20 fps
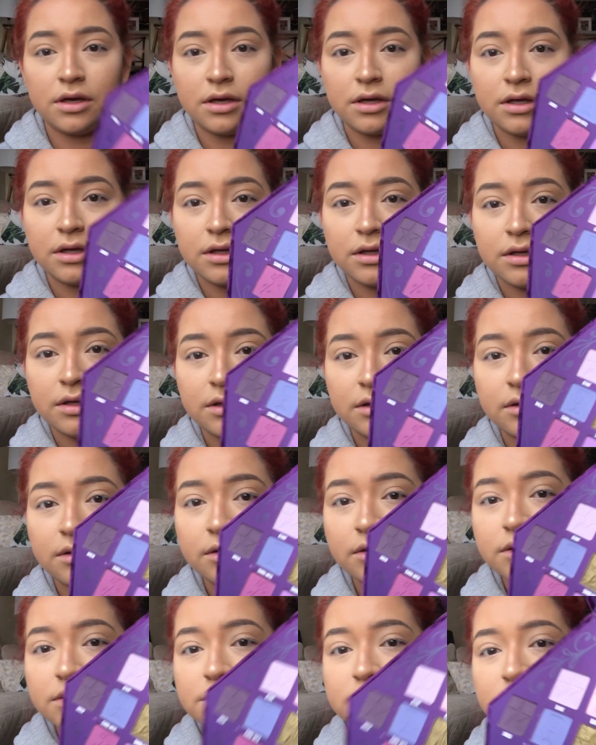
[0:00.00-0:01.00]

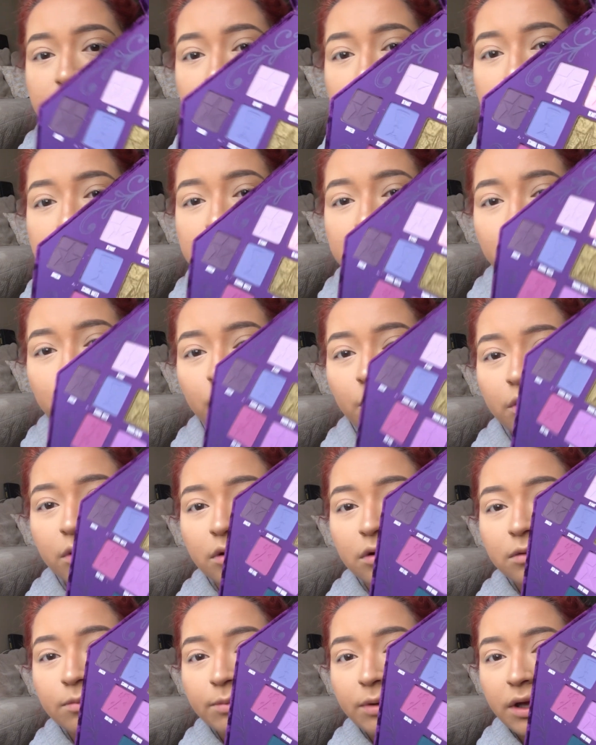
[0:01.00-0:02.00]
is this
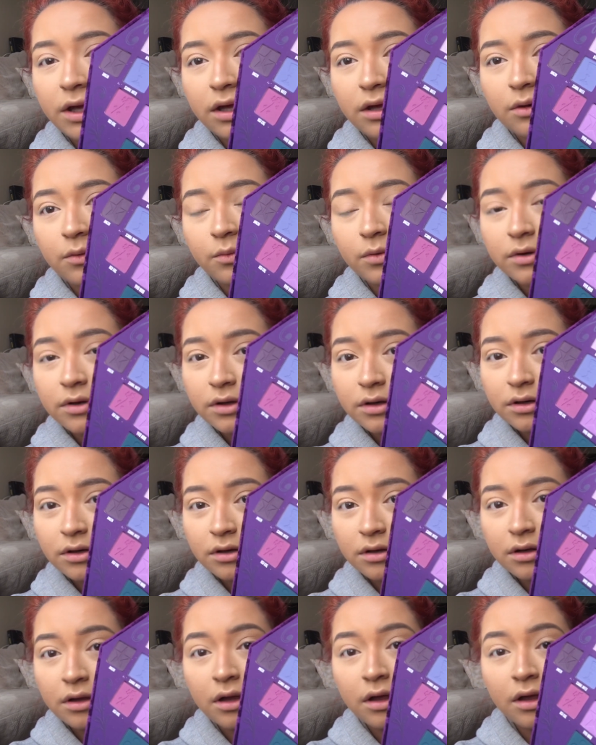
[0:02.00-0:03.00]
Royal Pain one,
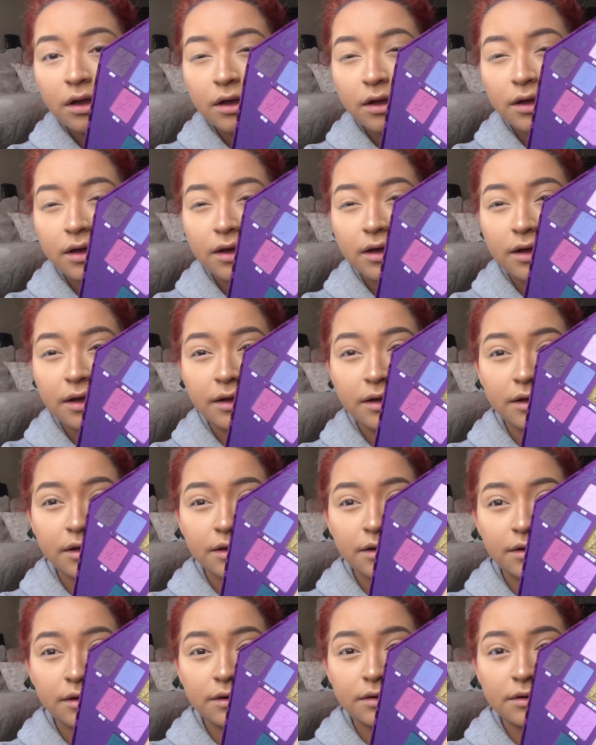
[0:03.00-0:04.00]

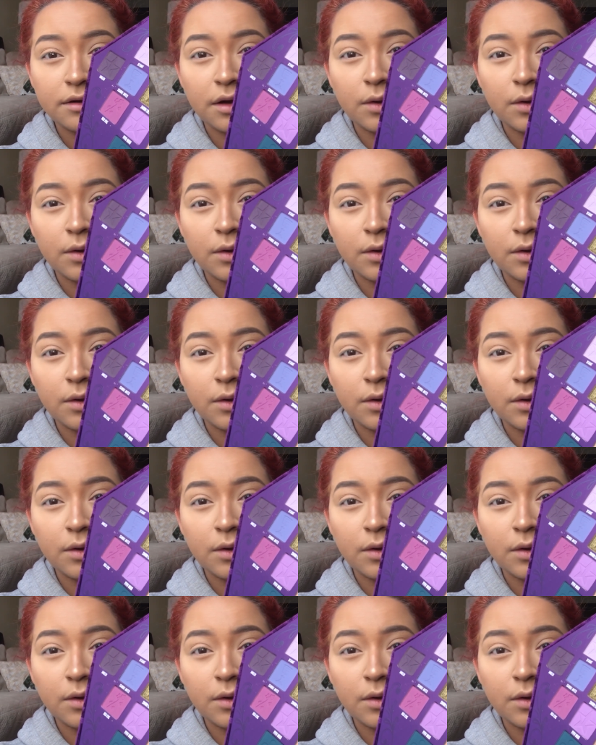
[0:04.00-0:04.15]
and I